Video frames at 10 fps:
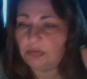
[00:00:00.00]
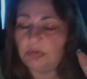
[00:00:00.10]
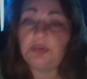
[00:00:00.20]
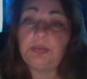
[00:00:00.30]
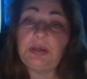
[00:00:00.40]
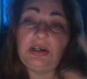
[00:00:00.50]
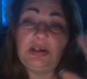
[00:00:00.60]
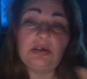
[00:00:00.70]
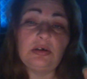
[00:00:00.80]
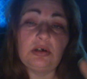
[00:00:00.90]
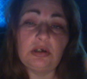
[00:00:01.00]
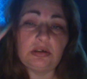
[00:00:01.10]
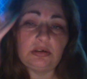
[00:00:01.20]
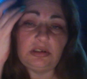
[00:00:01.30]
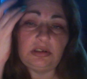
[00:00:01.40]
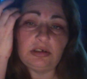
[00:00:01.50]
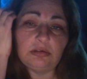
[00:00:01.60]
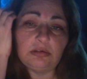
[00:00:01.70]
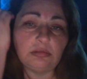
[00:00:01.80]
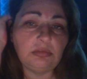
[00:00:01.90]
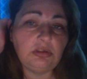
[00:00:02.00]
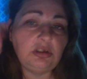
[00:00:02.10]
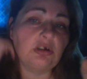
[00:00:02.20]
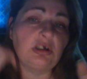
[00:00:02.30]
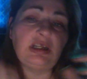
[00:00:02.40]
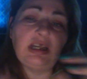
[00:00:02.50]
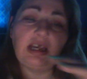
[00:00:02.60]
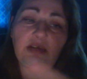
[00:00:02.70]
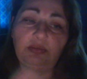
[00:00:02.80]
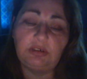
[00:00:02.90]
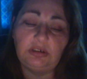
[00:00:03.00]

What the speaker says: depending on, you're going to have to